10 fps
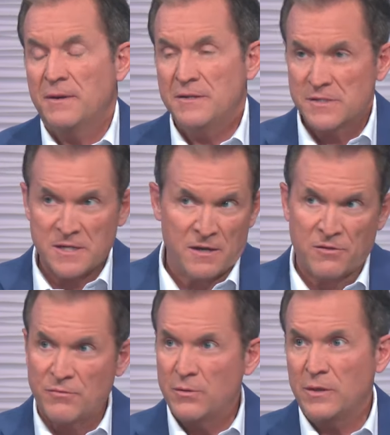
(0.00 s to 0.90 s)
somebody just kind
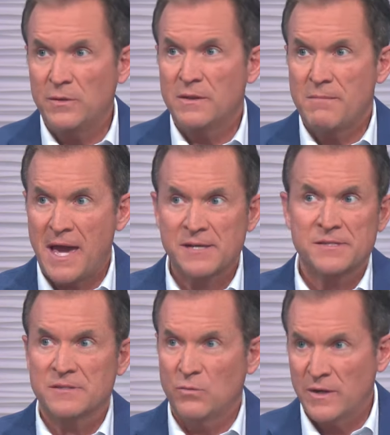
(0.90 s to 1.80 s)
of throwing you into the
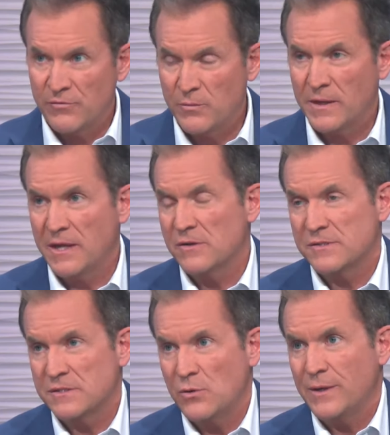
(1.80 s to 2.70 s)
masses of what everybody
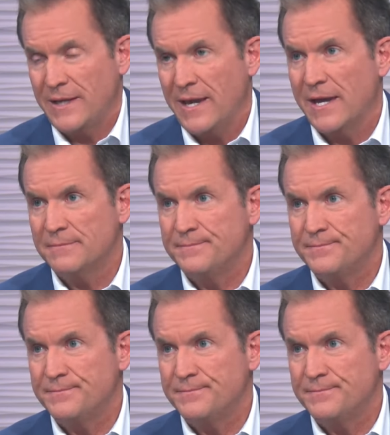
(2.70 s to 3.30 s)
else is going to get